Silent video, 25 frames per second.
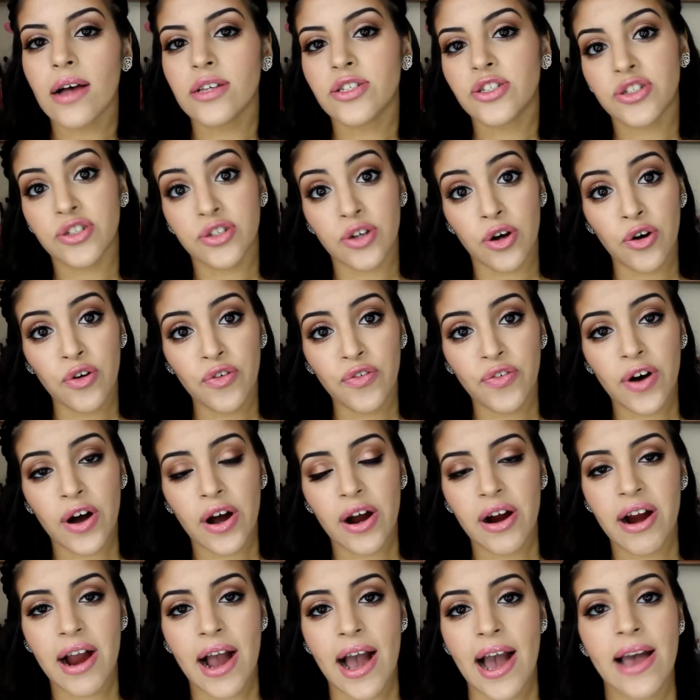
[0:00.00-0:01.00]
So
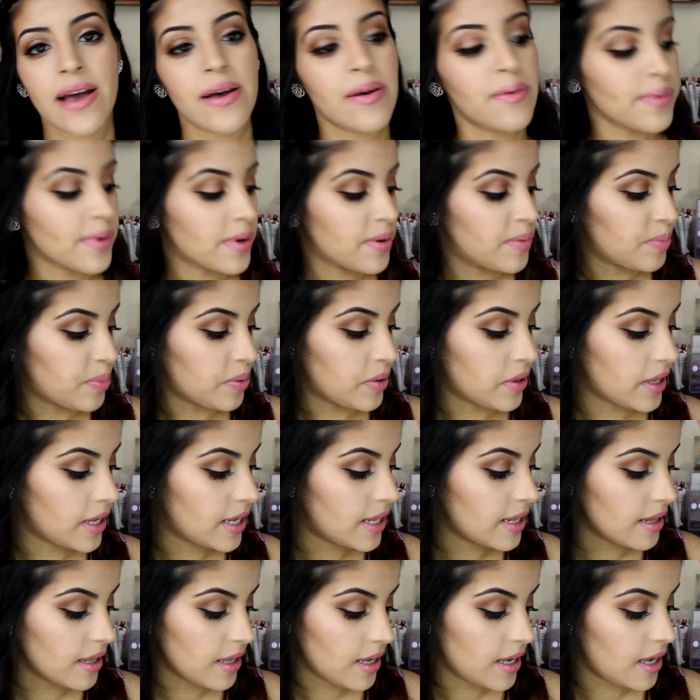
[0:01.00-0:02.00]
far I am
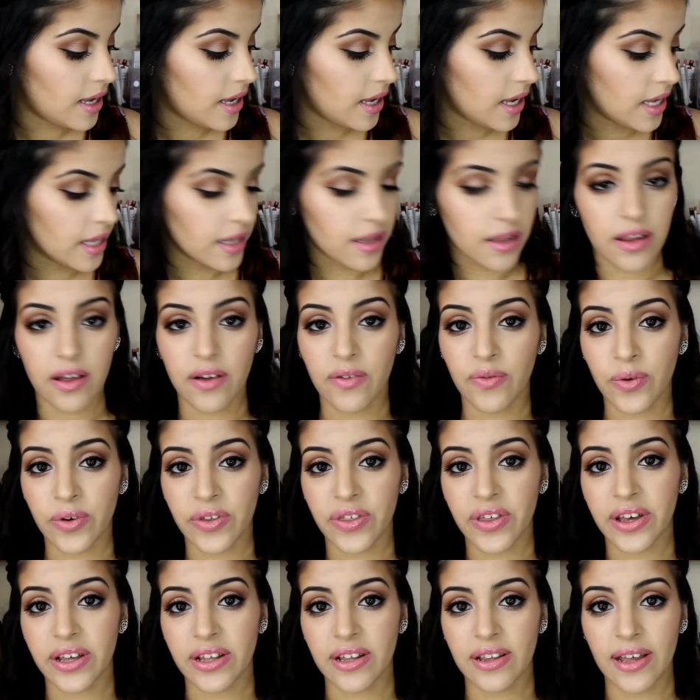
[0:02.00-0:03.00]
completely in love
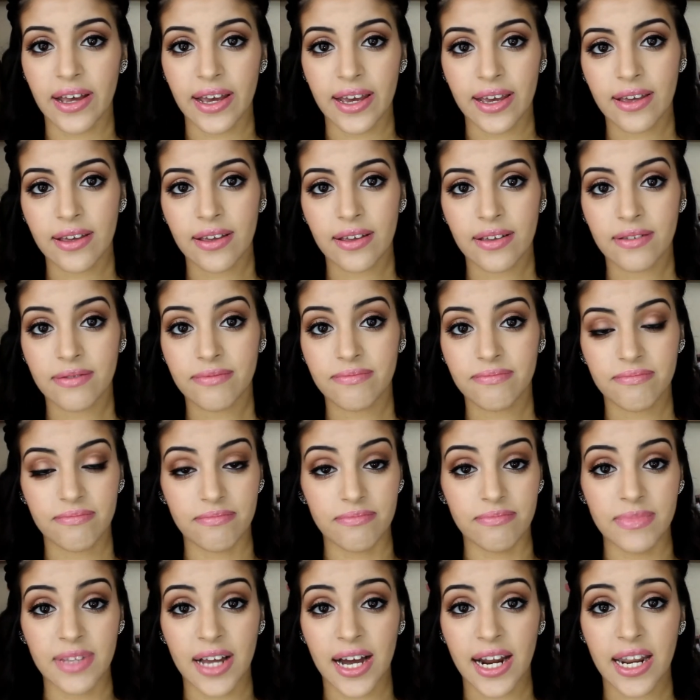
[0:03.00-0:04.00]
with it, like
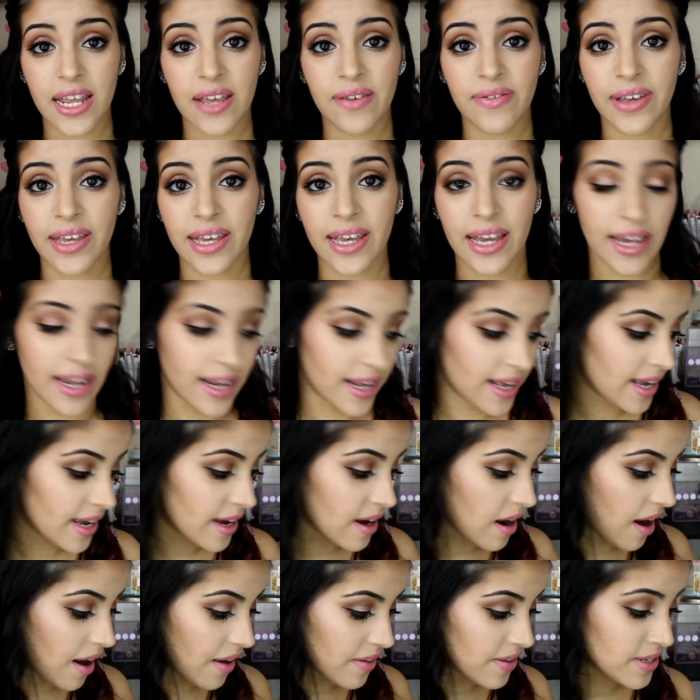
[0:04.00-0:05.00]
not even
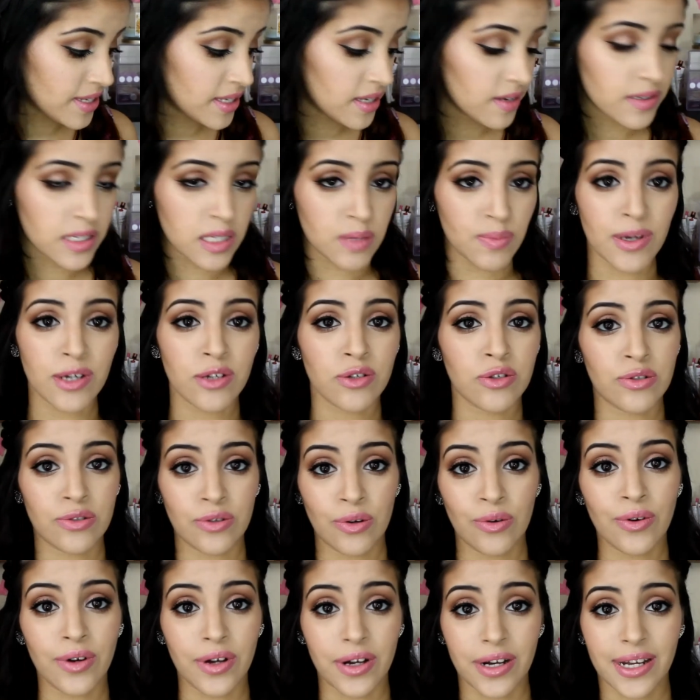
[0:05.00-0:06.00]
kidding. All this stuff smells
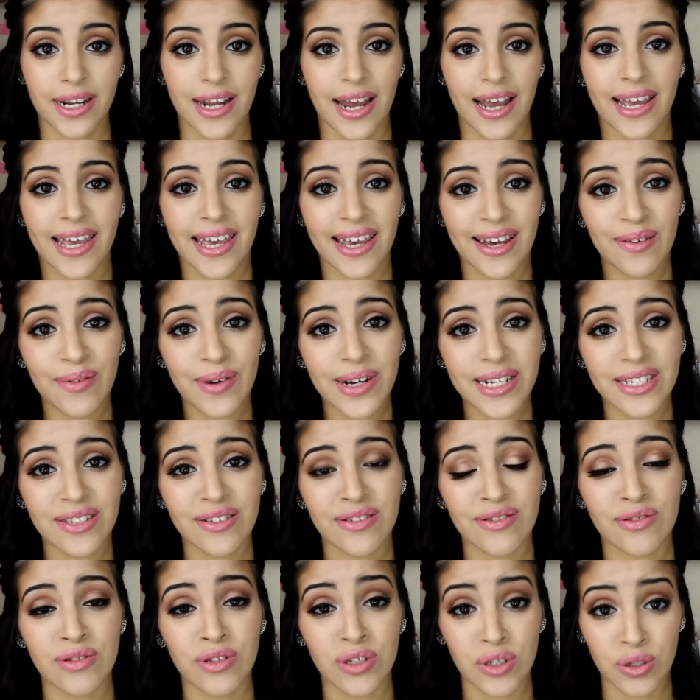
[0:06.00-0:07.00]
so good. I can't wait
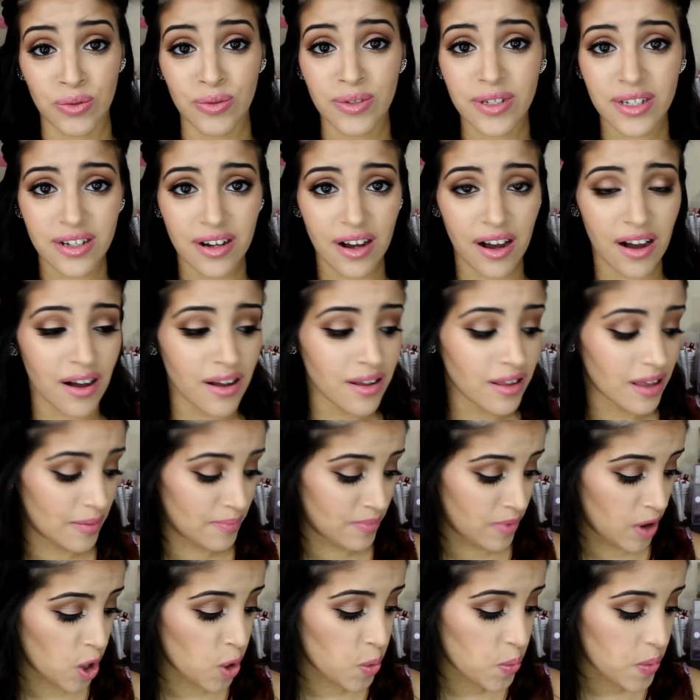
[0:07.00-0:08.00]
to use it all.
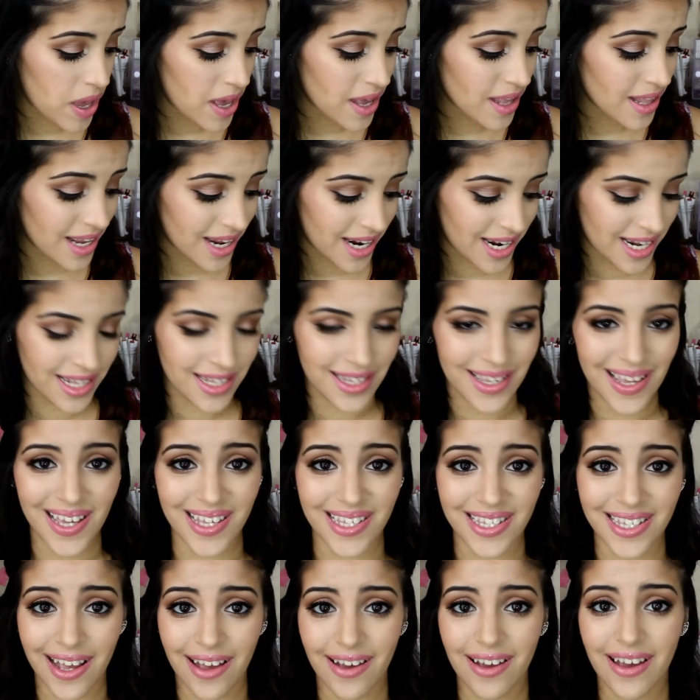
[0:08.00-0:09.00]
I'm hoping that it
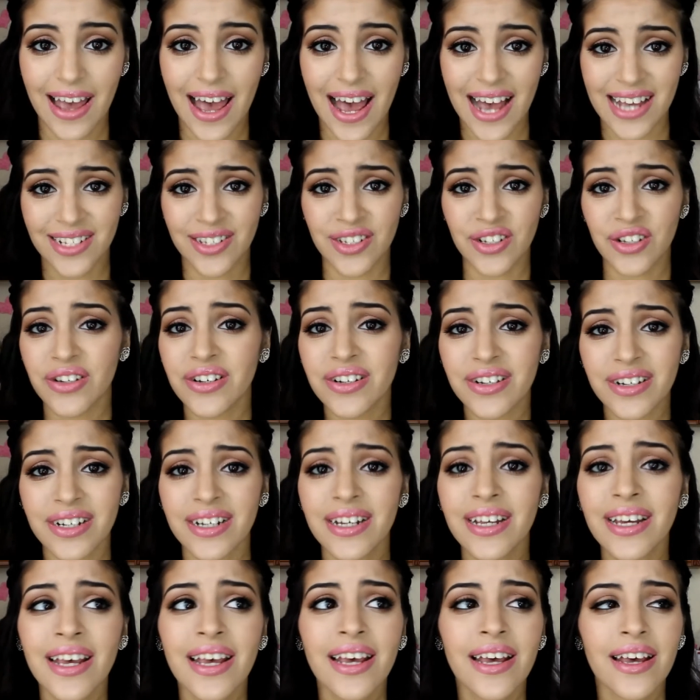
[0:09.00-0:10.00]
is as
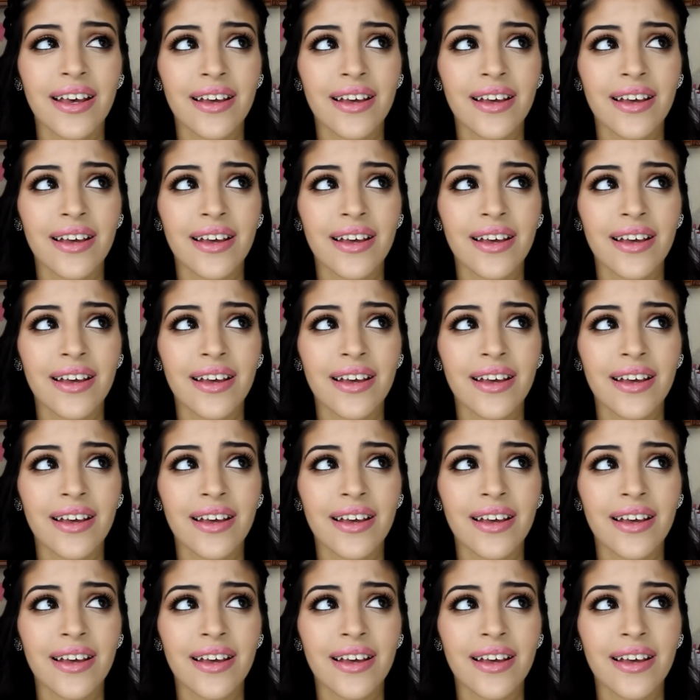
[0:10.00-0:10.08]
good.